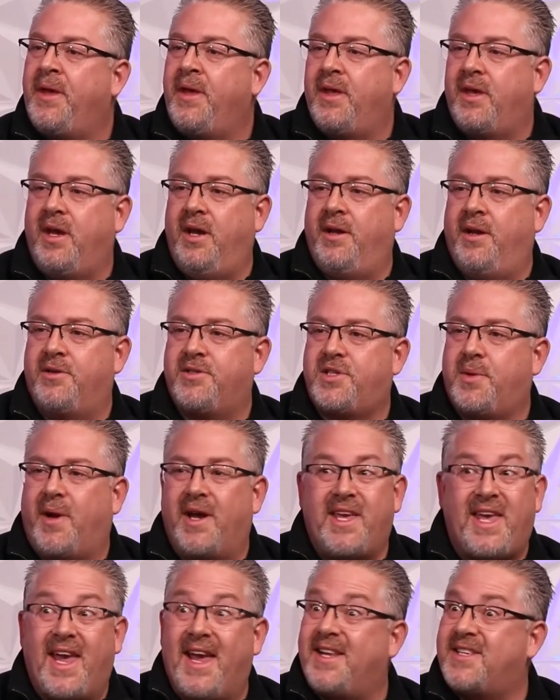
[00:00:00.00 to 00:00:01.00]
You know, so I
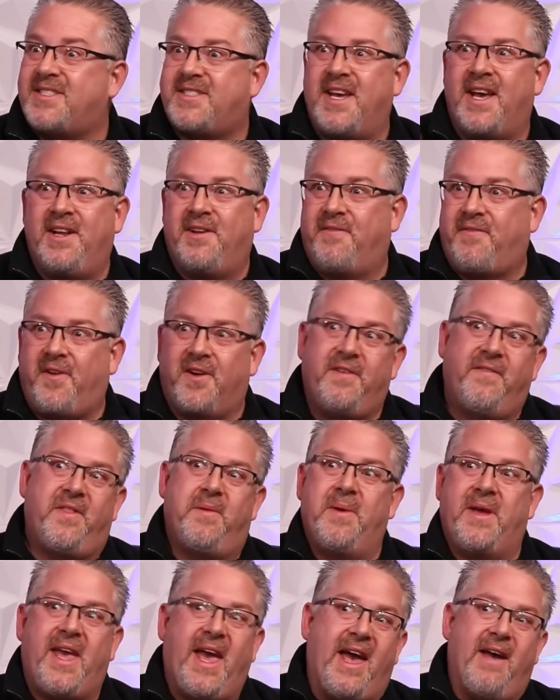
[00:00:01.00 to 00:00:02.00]
can't stand in front of the
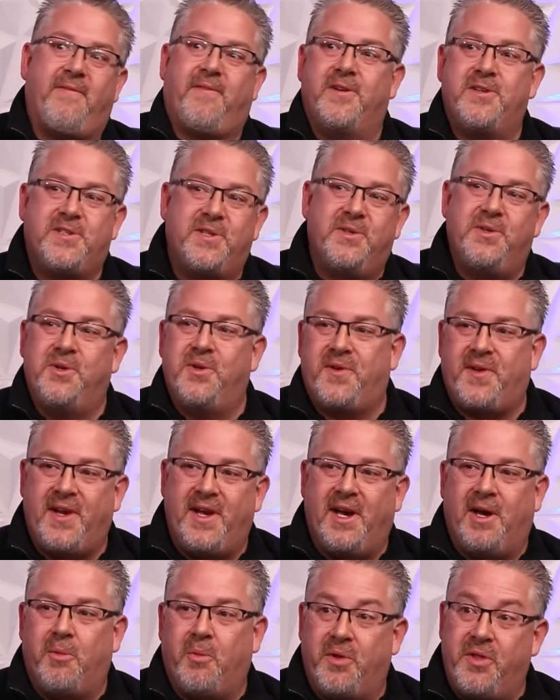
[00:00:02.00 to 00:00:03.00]
McCaffrey's in
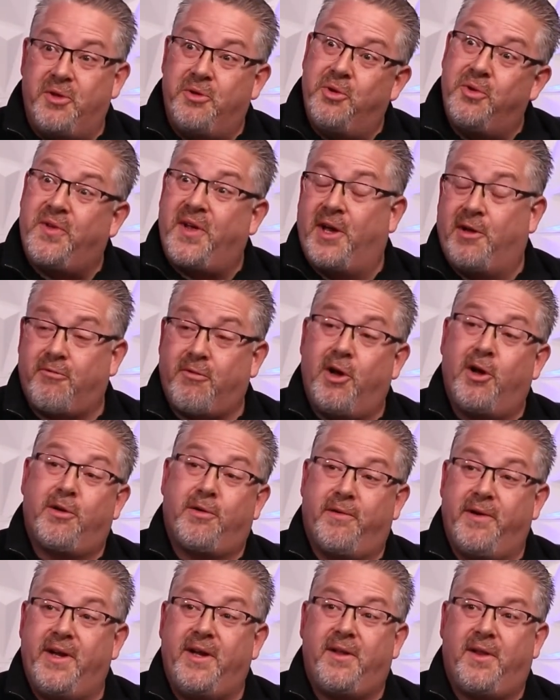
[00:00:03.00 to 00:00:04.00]
Newtown when the Newtown
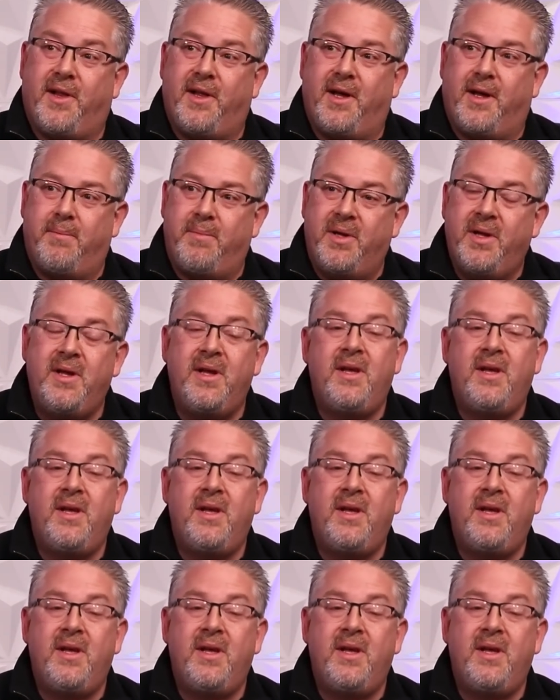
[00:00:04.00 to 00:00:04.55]
Rotary Club,